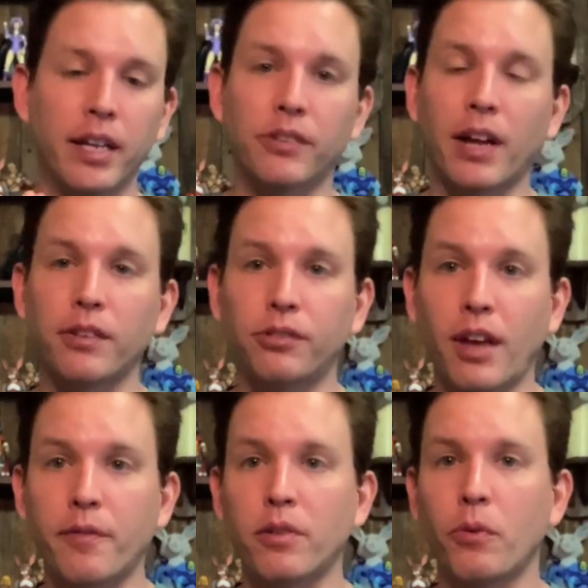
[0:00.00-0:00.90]
He's got
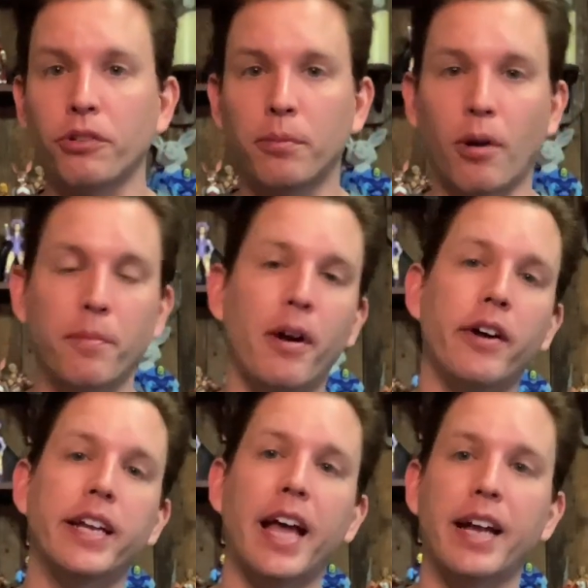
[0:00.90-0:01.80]
7, whereas the
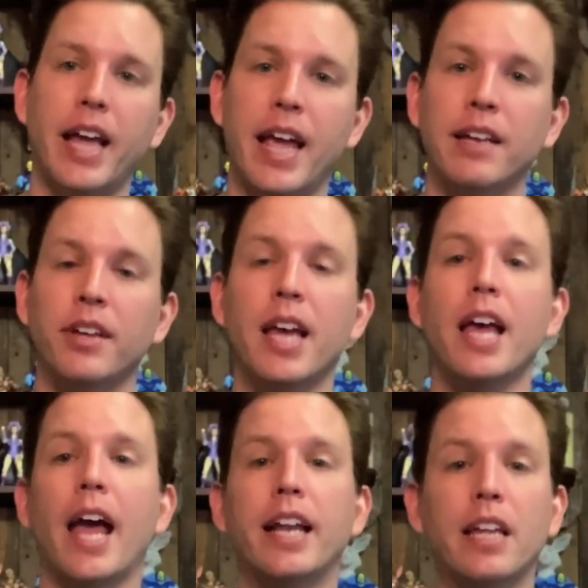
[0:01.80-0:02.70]
Barbarian had 8.
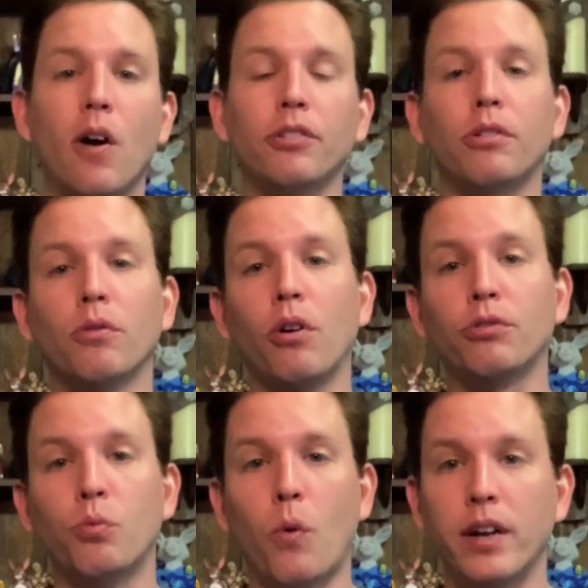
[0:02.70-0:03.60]
And he also rolls
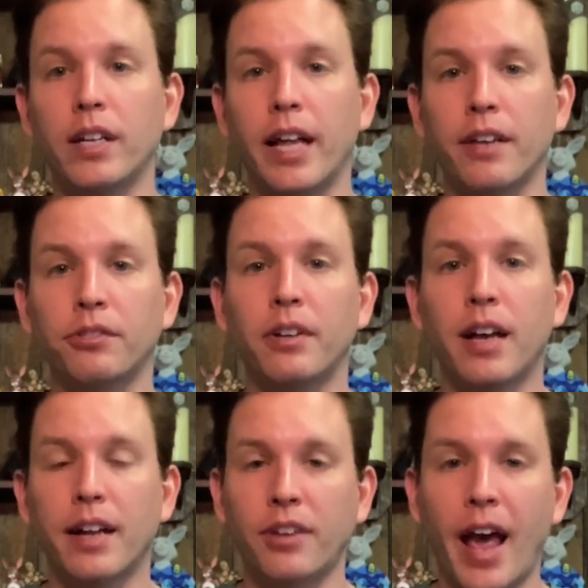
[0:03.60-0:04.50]
1 less
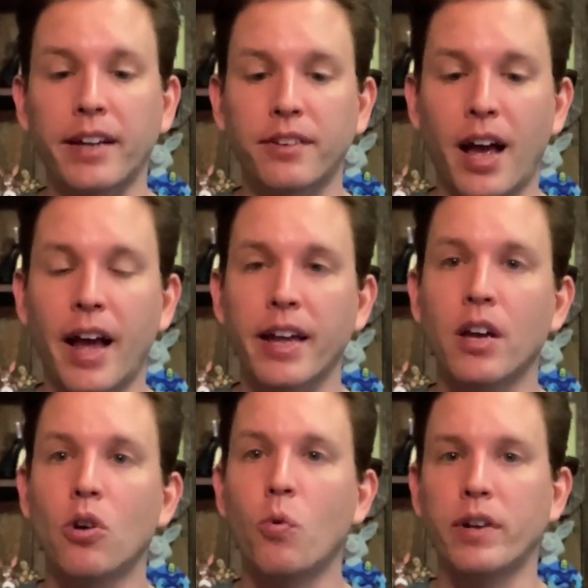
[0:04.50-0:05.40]
attack die
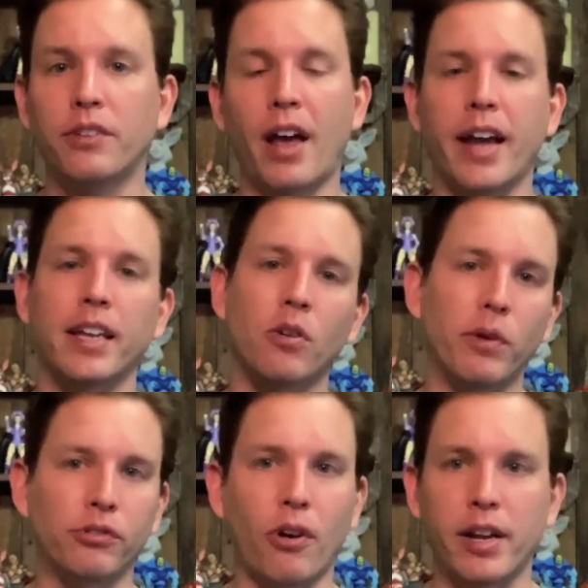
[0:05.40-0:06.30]
when attacking when
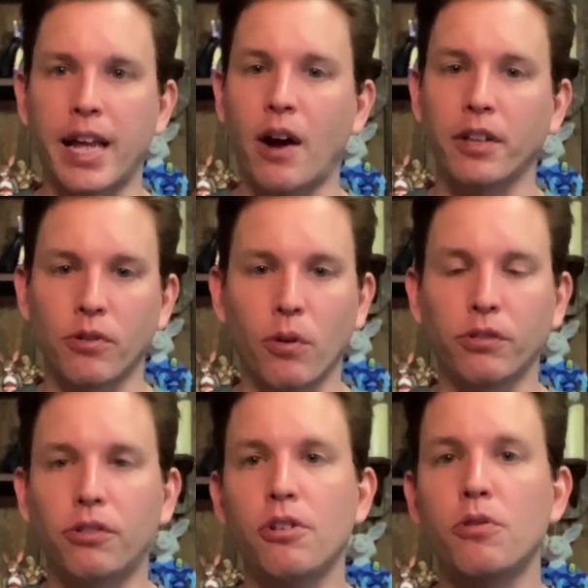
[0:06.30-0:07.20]
starting out. He rolls
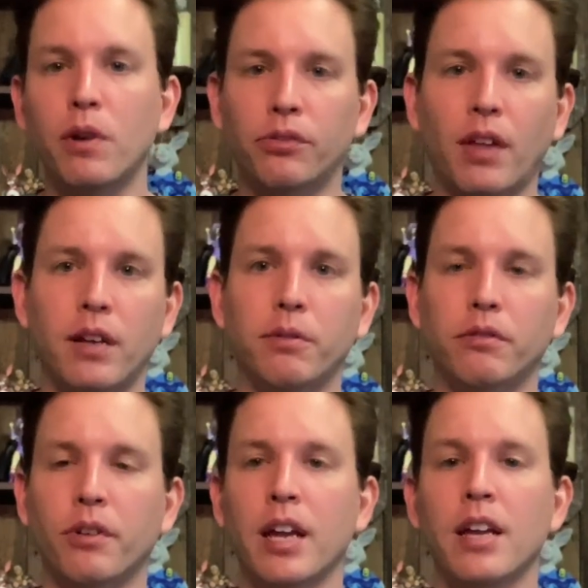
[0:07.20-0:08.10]
2 instead of
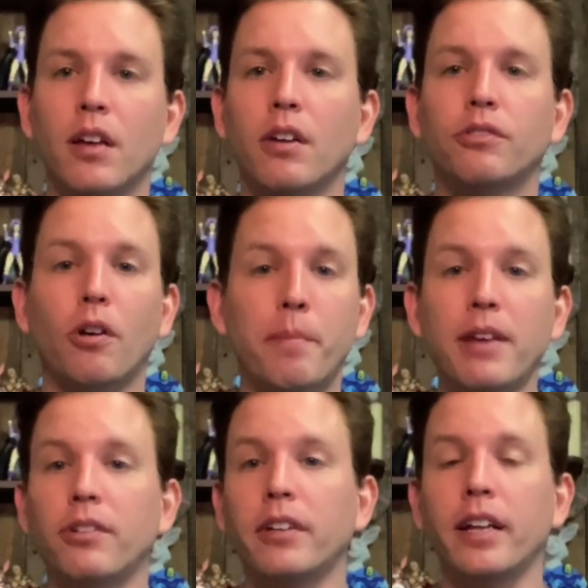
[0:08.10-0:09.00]
3. So
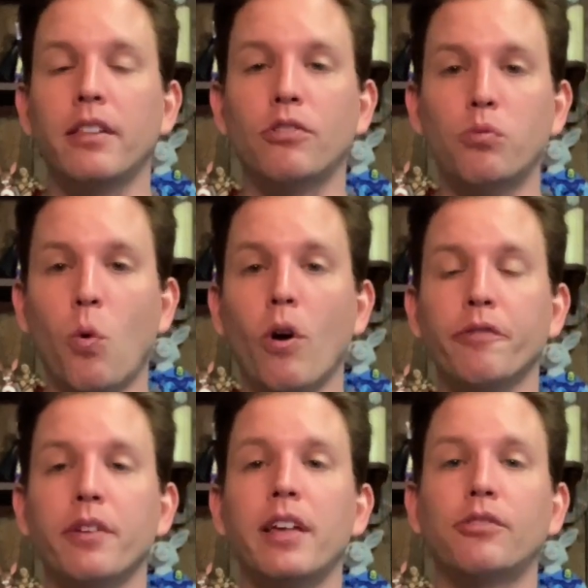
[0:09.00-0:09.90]
basically, the
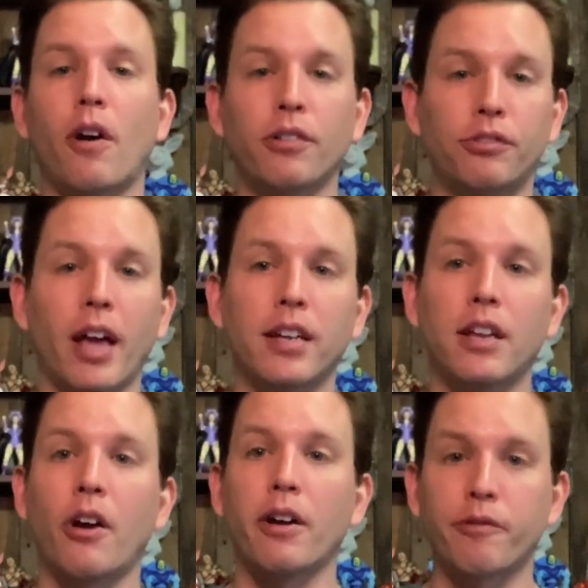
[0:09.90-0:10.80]
Dwarf is our
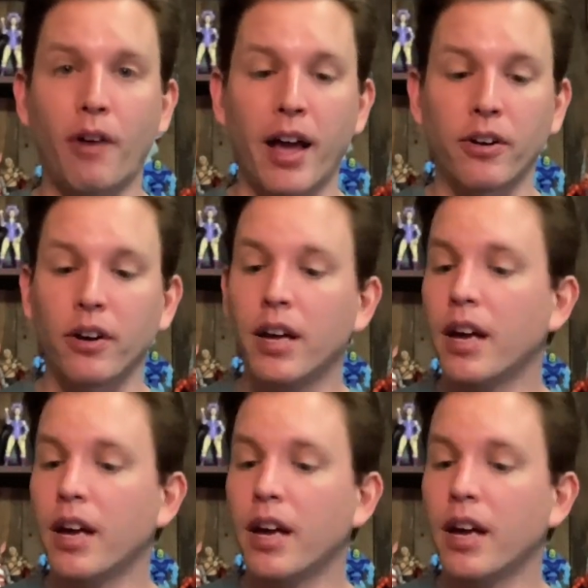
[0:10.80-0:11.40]
secondary fighter.